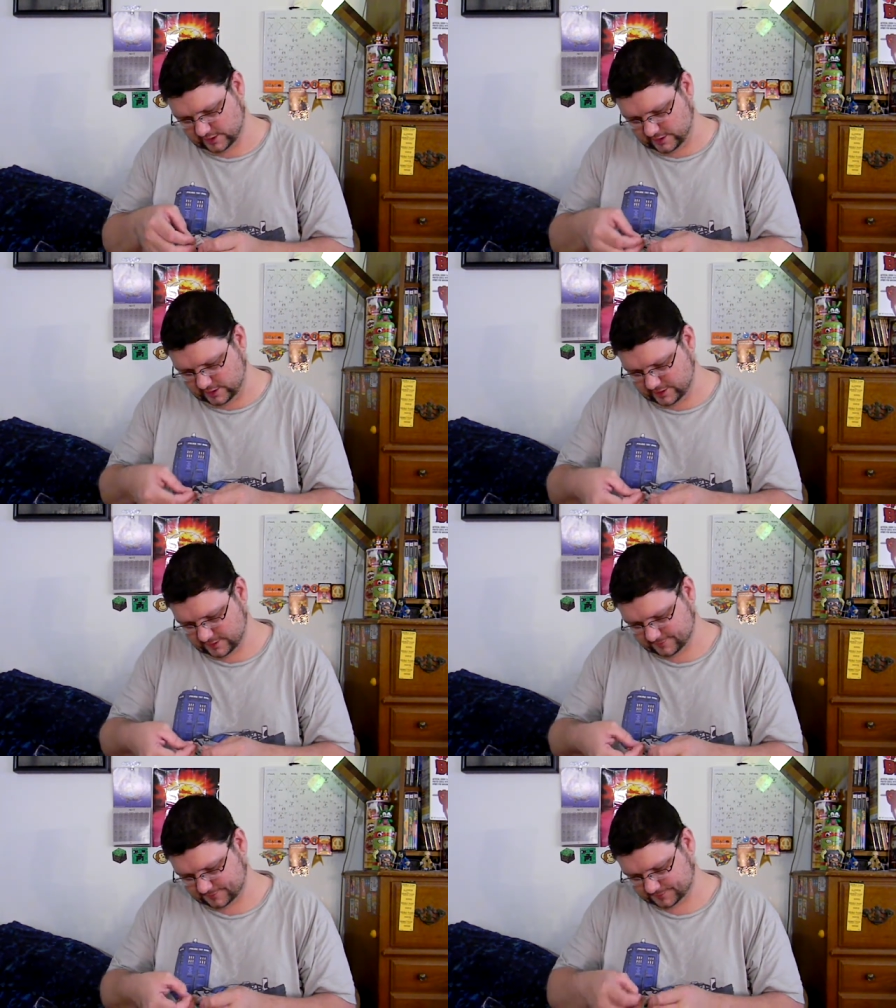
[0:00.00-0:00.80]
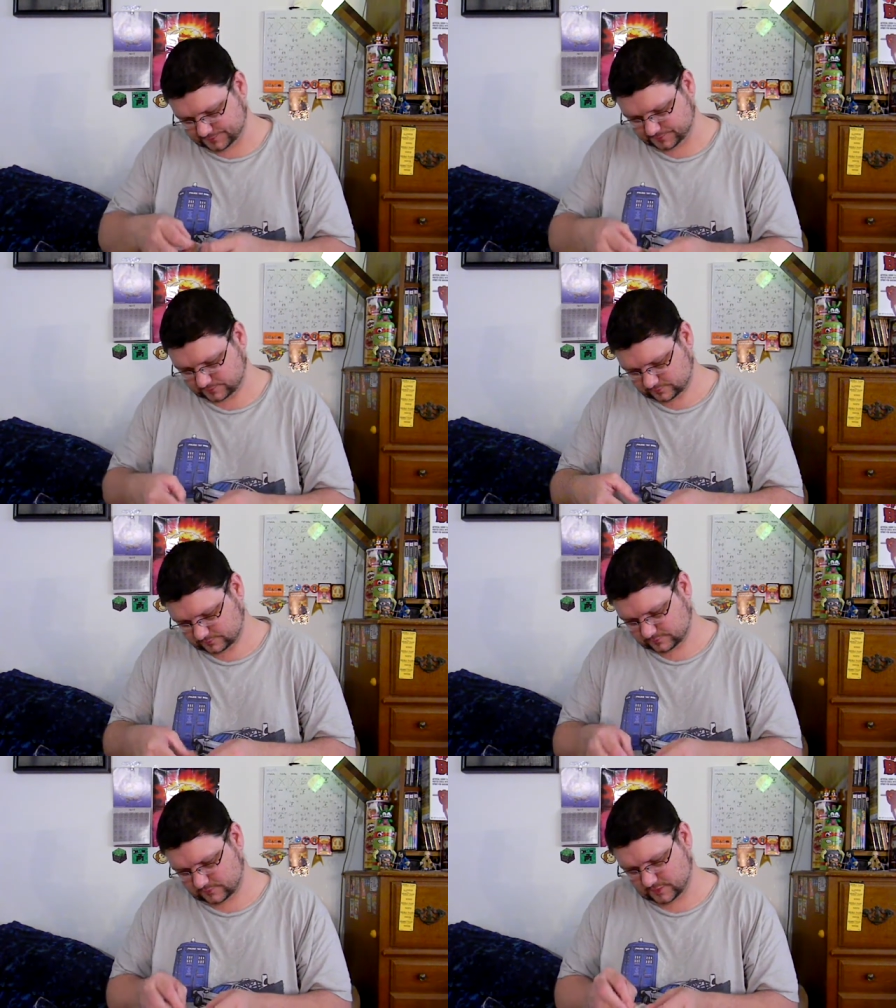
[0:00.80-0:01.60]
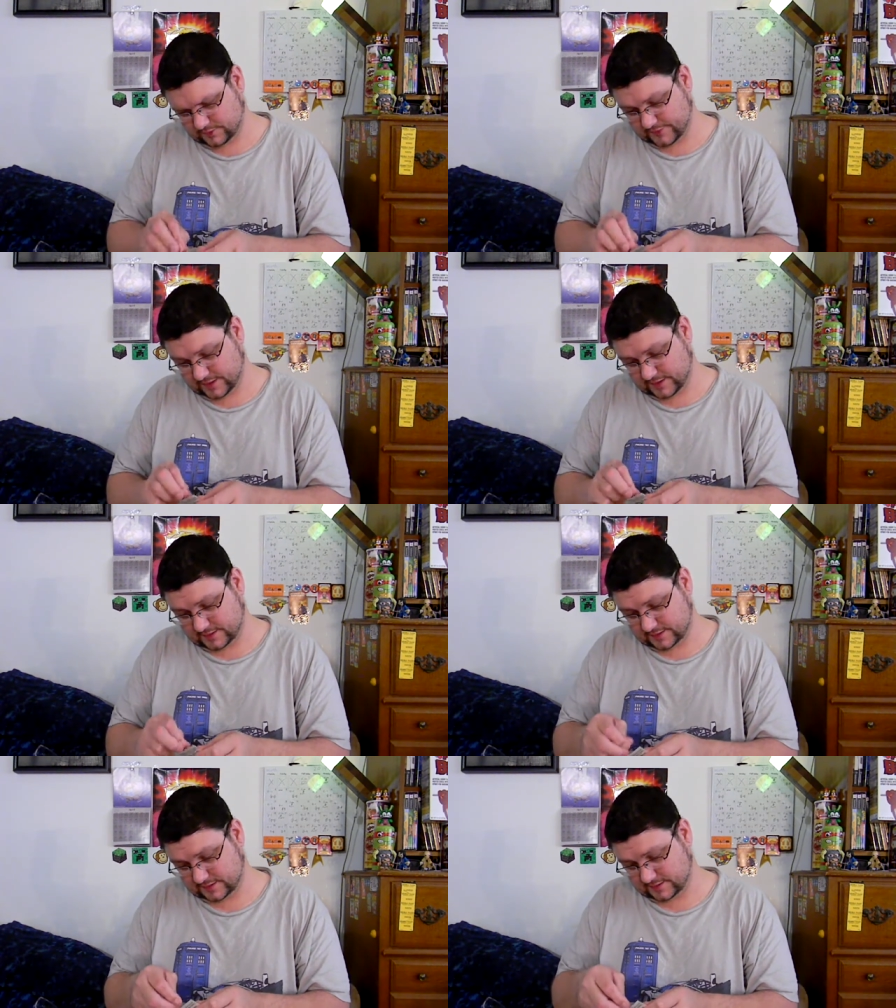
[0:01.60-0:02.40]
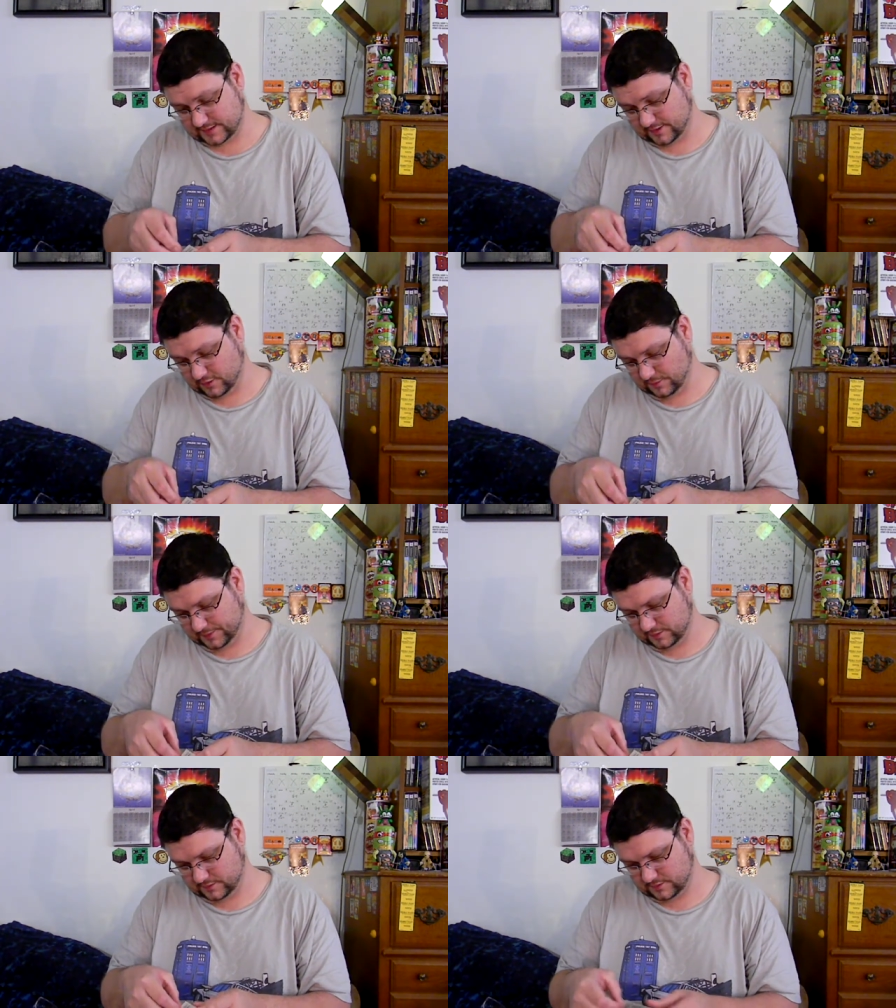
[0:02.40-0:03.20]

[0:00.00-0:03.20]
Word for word: if I get this thing open.